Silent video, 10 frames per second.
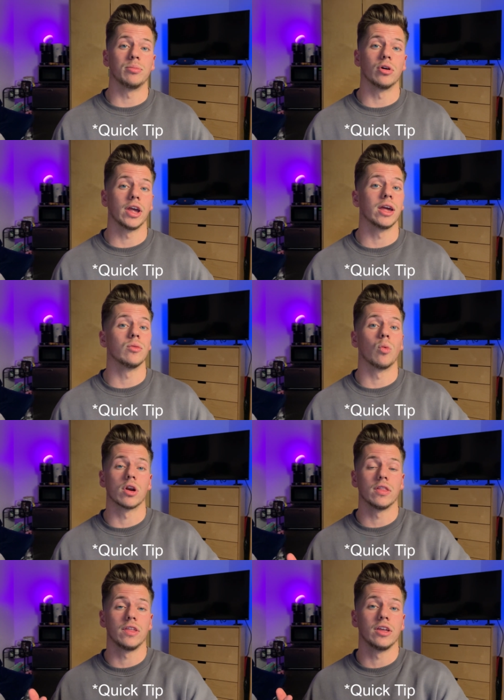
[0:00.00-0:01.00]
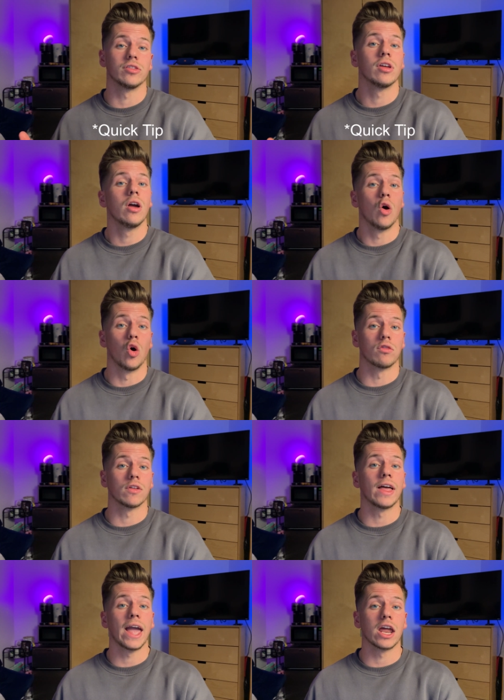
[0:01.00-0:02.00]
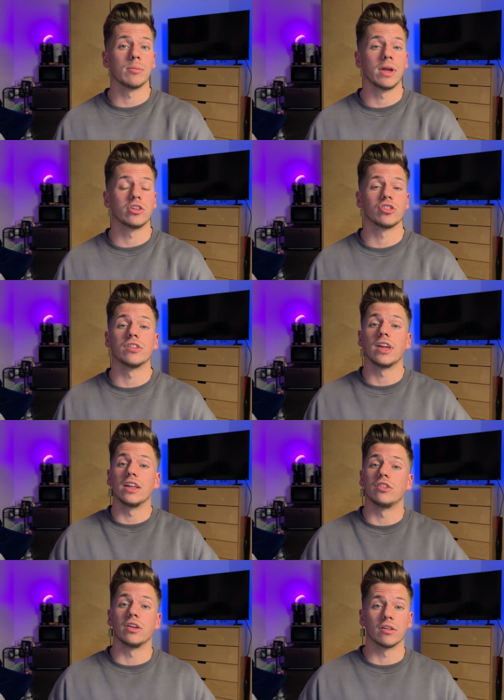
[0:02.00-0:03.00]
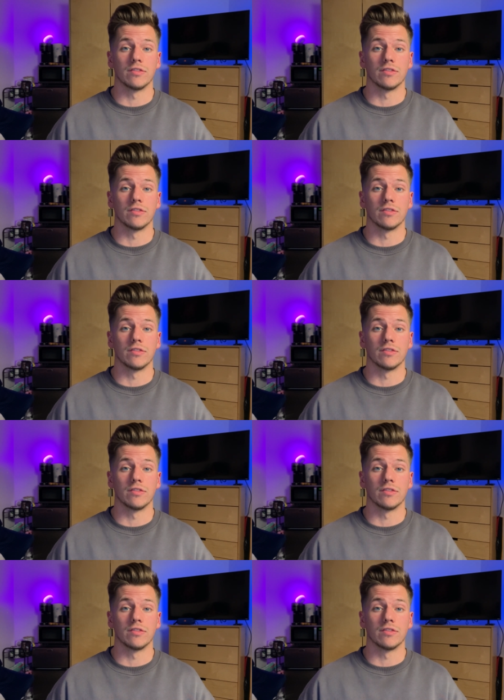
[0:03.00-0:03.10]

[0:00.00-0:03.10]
put in one of these overlay animations into your